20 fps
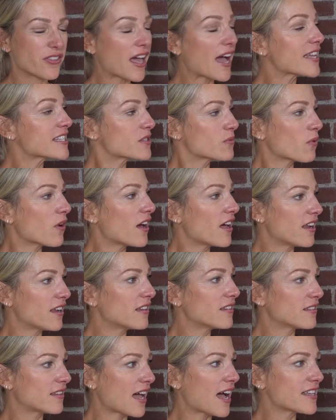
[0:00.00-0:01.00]
That's
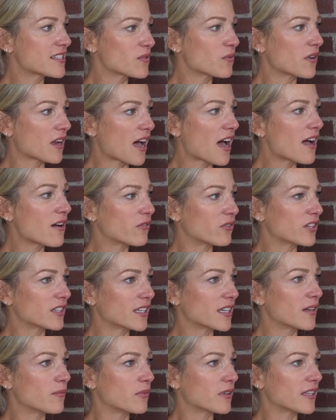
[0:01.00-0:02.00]
what I
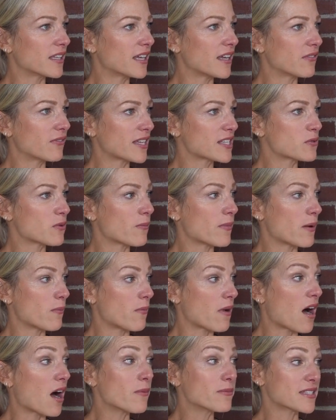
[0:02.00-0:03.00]
really believe. That's what my
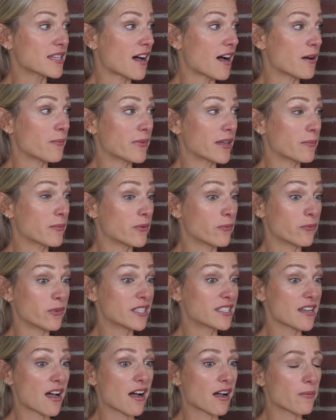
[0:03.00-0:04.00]
mom taught me. I mean,
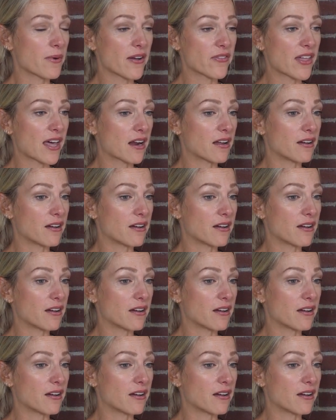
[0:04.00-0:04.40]
we talk about that